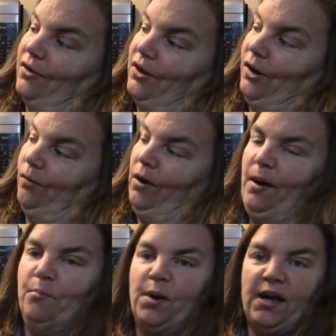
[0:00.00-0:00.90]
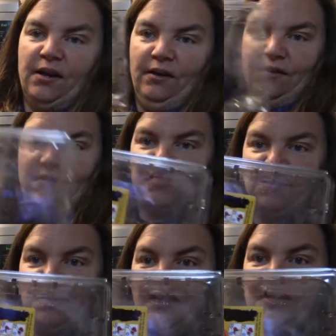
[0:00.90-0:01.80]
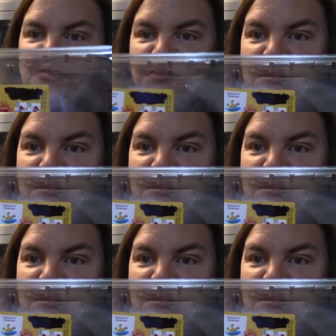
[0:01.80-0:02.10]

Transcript: They're rambutans, I guess is